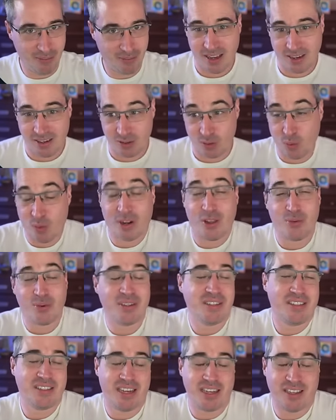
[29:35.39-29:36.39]
And it's one of the
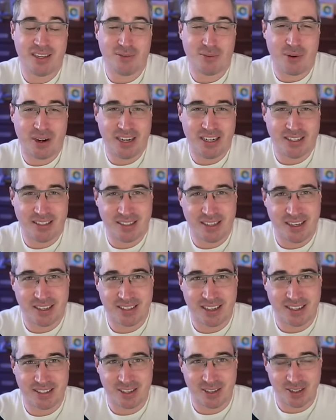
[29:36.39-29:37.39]
reasons I love writing
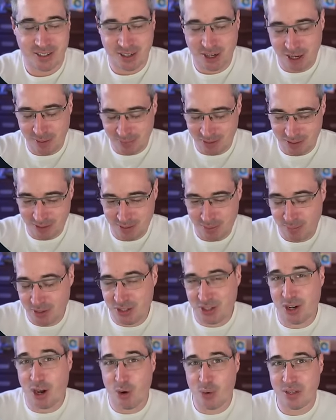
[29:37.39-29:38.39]
CSS all the time, because I'm
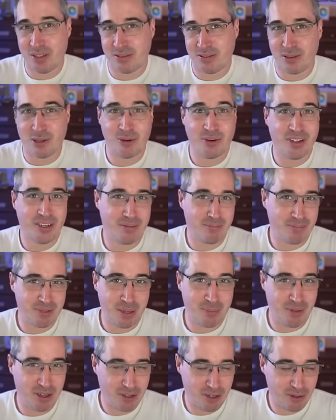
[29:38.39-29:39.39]
just always learning
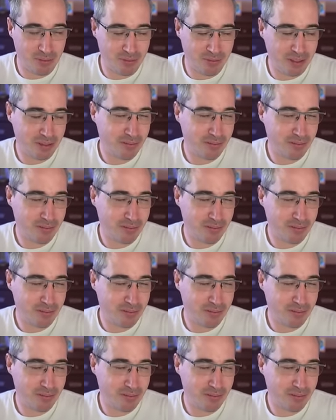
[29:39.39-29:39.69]
something new.